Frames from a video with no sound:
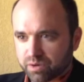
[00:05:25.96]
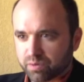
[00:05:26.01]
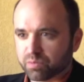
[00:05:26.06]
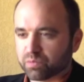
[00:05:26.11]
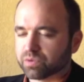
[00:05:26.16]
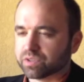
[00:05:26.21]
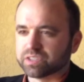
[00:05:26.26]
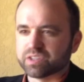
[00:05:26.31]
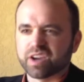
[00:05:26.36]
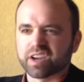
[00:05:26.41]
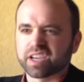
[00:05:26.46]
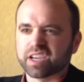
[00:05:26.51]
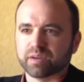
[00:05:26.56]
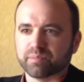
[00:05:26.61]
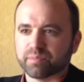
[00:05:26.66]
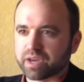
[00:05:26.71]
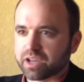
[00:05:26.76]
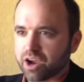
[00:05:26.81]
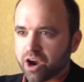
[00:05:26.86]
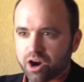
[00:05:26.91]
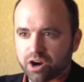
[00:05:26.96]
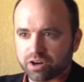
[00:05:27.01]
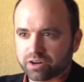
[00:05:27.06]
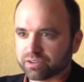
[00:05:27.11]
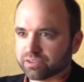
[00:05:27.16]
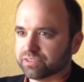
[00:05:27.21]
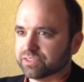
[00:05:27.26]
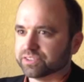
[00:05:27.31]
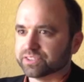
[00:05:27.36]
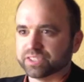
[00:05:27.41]
we're talking about
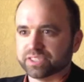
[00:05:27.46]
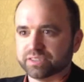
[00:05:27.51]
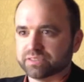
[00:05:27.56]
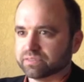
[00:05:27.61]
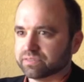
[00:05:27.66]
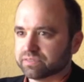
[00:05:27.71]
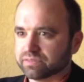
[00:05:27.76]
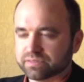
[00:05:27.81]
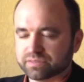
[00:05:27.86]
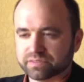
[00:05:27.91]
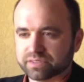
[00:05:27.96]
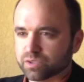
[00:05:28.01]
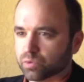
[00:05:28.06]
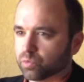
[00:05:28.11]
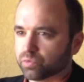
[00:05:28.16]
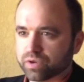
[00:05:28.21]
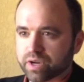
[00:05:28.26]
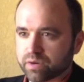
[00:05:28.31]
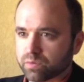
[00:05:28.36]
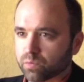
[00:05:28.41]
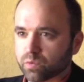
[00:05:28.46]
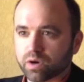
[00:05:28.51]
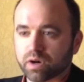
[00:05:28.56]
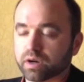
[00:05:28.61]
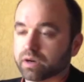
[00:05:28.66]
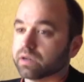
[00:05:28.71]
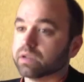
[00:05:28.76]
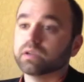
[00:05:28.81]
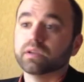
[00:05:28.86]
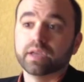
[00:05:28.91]
articles and the written
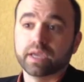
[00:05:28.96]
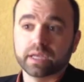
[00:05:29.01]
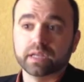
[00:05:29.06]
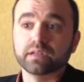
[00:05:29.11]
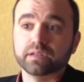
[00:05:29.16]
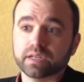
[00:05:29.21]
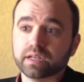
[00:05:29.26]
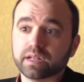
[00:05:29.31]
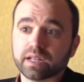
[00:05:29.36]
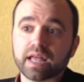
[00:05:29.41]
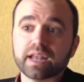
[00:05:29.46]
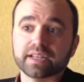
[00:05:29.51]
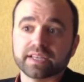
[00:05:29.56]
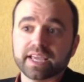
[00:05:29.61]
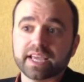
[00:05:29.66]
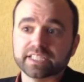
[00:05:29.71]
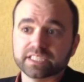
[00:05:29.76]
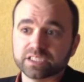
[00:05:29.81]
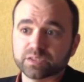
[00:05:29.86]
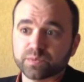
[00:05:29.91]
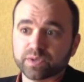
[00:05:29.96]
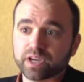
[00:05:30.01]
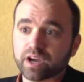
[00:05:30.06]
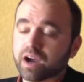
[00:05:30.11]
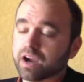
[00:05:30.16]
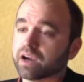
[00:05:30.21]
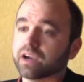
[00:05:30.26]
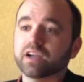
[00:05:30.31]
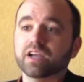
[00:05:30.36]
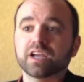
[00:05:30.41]
word. And in a lot of cases we
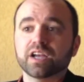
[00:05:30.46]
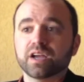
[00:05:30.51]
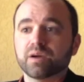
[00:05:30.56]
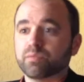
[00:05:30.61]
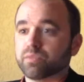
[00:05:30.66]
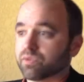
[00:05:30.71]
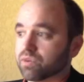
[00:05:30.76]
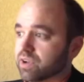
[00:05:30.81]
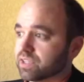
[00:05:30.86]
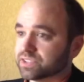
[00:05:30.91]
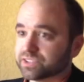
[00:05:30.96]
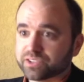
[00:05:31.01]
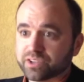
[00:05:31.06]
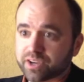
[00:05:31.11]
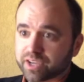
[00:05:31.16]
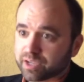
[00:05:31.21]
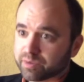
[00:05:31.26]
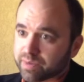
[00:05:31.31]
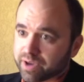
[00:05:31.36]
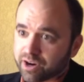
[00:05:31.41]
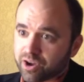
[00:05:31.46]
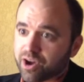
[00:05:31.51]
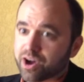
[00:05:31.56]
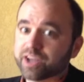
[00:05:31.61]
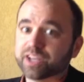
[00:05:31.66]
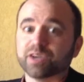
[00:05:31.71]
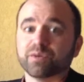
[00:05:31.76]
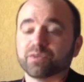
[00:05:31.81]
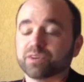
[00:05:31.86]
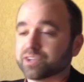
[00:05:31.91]
are. We're also talking about
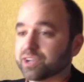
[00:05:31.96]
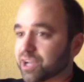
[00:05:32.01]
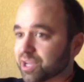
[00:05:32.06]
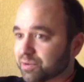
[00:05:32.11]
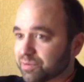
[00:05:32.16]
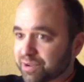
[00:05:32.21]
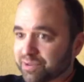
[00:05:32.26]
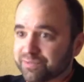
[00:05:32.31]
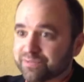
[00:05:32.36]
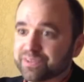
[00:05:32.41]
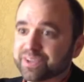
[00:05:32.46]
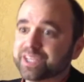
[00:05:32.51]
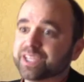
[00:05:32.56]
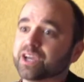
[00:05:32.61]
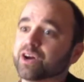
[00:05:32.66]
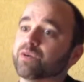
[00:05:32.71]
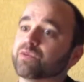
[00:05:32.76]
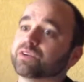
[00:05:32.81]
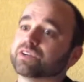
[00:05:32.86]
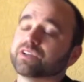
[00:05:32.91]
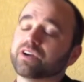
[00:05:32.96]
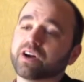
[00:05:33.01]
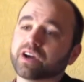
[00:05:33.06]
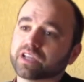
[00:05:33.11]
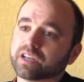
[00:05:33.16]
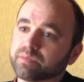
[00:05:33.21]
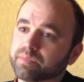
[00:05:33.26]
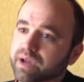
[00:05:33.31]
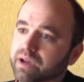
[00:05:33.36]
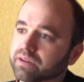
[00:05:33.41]
audio, we're talking about video, we're
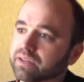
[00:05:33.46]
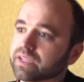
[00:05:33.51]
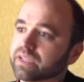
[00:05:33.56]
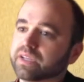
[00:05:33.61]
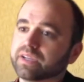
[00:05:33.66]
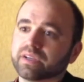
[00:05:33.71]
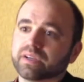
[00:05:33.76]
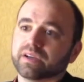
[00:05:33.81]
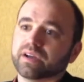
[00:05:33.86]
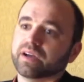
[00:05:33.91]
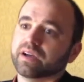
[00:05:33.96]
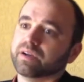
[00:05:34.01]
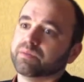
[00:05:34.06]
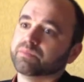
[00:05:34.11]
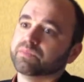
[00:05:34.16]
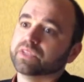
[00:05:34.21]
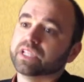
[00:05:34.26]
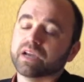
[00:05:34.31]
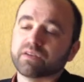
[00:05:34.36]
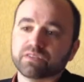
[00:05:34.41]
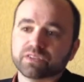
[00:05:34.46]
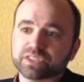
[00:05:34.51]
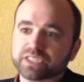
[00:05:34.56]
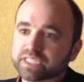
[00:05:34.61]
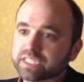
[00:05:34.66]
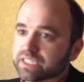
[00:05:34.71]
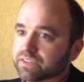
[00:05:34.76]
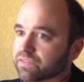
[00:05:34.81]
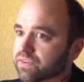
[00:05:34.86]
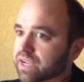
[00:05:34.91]
talking about
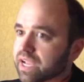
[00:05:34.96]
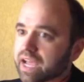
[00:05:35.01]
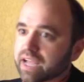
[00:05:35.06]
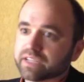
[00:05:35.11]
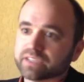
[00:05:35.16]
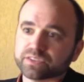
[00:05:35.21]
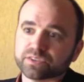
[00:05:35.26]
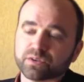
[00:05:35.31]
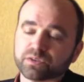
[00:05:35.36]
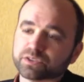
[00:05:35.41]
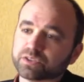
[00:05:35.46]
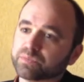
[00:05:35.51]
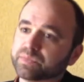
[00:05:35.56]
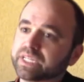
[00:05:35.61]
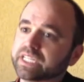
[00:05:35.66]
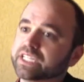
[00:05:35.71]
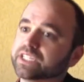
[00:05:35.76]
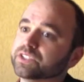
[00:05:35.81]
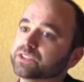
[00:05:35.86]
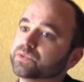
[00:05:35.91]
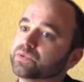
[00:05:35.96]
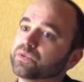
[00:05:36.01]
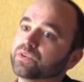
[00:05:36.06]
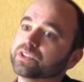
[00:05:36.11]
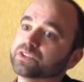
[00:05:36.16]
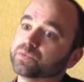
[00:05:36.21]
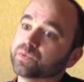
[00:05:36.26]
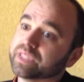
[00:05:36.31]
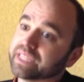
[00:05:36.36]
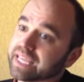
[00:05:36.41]
leveraging different kind of social media
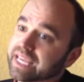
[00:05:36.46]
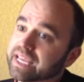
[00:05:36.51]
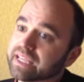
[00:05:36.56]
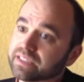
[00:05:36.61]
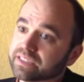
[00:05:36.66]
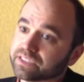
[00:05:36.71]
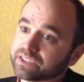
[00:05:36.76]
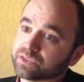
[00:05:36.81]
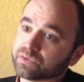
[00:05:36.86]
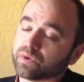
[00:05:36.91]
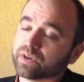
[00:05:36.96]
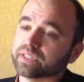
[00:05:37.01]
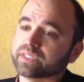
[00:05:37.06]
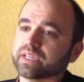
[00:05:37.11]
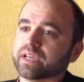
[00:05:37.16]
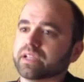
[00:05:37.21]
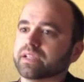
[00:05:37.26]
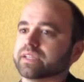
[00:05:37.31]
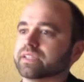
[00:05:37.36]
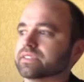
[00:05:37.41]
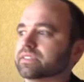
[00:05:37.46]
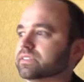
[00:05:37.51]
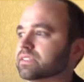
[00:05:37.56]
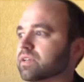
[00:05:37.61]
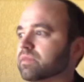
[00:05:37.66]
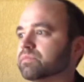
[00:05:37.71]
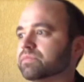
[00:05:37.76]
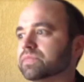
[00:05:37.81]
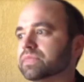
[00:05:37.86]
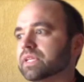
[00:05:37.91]
tools within storytelling.
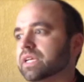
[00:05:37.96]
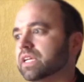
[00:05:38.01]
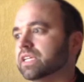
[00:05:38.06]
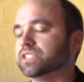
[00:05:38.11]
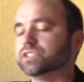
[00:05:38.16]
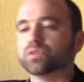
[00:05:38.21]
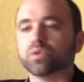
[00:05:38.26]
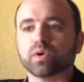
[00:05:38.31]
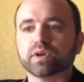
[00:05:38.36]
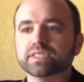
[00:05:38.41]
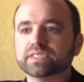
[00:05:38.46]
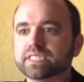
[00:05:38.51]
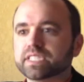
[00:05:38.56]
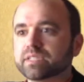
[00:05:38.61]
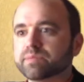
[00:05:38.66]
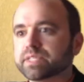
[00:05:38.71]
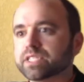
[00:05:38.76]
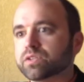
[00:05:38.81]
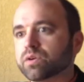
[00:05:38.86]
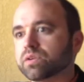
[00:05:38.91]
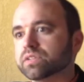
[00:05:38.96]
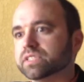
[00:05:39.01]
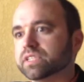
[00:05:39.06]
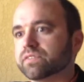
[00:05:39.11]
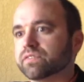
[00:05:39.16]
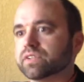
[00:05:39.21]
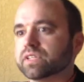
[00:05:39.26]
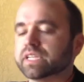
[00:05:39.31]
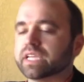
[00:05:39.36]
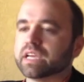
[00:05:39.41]
Some stories need to be told
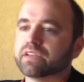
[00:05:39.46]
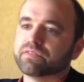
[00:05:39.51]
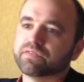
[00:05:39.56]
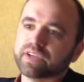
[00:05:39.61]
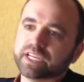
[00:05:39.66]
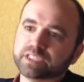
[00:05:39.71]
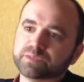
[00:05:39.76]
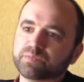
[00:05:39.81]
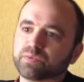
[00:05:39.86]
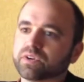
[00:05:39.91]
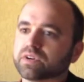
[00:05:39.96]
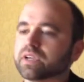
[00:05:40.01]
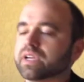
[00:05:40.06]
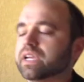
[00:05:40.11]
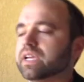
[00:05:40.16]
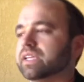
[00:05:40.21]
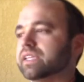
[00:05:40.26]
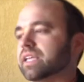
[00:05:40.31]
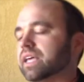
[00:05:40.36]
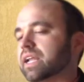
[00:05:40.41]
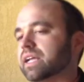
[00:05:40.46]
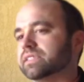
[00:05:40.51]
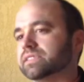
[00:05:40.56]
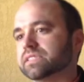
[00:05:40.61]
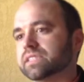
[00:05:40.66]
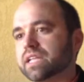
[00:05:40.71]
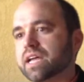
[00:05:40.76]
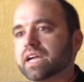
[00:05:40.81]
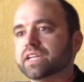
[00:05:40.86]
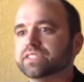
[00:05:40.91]
differently on Facebook than on
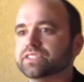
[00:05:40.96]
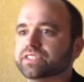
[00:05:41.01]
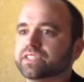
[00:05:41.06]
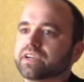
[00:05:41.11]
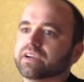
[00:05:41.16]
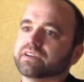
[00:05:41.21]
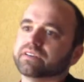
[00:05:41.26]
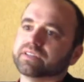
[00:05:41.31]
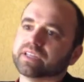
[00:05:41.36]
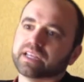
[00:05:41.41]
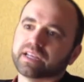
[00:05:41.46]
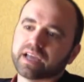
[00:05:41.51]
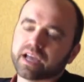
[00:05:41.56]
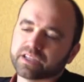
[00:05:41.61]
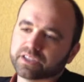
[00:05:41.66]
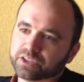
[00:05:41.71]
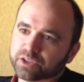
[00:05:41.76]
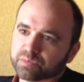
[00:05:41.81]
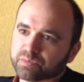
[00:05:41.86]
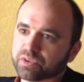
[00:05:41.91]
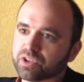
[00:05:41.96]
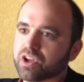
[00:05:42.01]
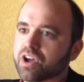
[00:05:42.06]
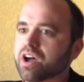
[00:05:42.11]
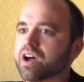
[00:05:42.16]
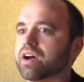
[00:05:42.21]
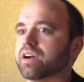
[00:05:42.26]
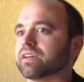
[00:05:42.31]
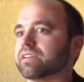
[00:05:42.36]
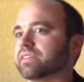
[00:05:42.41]
SlideShare, than on your
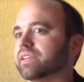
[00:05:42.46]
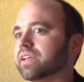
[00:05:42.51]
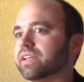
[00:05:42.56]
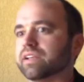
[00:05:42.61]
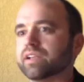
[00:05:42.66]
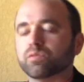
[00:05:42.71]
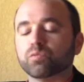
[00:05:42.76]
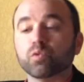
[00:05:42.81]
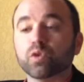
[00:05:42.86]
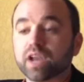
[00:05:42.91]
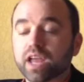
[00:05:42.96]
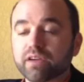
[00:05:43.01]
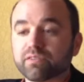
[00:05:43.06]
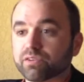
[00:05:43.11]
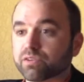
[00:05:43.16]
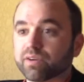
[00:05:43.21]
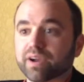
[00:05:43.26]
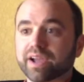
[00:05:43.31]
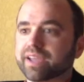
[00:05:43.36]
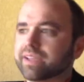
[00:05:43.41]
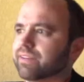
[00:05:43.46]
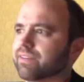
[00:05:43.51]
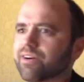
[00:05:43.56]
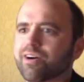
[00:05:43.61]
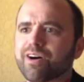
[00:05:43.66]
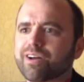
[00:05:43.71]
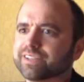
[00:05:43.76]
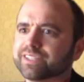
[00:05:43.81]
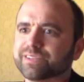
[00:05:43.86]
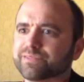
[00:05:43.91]
blog, than on whatever, right?
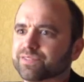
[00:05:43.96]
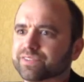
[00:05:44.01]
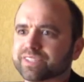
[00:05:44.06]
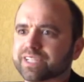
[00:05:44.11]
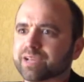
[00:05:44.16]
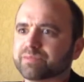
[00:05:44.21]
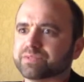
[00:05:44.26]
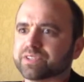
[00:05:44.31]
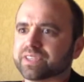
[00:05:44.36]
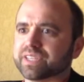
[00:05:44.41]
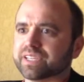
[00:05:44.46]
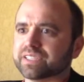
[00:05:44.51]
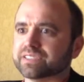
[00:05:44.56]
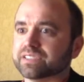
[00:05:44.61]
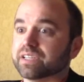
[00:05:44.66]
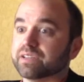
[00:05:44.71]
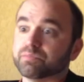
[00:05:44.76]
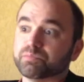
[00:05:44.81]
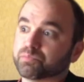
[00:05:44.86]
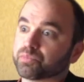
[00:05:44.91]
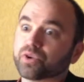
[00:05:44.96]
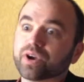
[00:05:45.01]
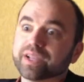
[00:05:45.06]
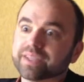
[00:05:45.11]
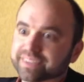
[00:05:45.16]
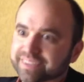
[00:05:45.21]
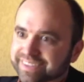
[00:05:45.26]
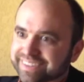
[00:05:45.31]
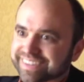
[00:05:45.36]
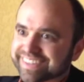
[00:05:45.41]
All different types of things. In
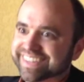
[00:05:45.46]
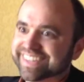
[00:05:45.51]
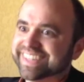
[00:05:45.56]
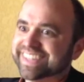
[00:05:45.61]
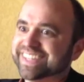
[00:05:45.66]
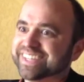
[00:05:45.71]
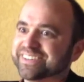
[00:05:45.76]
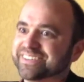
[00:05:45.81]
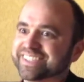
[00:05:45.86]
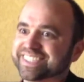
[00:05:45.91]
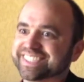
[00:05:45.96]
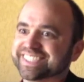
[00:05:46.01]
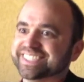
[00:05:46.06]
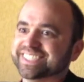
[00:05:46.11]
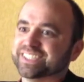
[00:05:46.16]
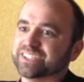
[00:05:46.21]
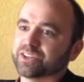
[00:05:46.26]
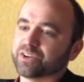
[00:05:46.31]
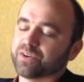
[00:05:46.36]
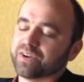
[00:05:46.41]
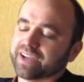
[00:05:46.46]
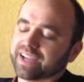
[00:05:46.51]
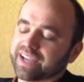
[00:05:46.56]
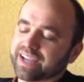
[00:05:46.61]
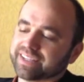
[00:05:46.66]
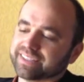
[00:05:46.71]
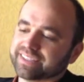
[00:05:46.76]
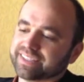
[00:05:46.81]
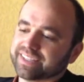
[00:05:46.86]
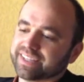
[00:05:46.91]
print, which is still going
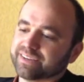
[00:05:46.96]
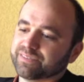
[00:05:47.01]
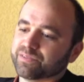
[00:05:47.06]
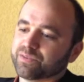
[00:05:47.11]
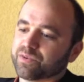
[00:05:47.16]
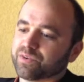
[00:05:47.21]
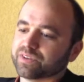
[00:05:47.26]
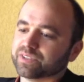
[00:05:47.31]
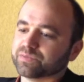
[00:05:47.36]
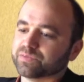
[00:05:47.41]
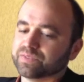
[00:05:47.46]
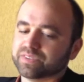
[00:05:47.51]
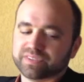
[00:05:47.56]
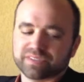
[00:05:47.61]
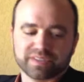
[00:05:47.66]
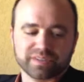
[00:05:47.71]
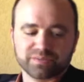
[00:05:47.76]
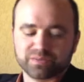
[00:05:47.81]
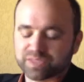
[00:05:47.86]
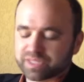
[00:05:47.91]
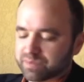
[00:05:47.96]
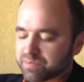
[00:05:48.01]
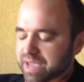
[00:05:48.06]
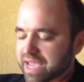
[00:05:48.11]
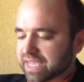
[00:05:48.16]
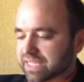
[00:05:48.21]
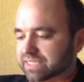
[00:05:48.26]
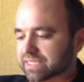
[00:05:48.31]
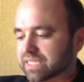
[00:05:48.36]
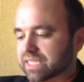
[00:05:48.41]
on today, of course, with the
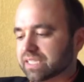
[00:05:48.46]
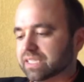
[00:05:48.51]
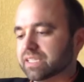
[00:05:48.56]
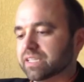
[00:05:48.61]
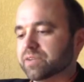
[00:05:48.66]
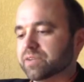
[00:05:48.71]
magazine.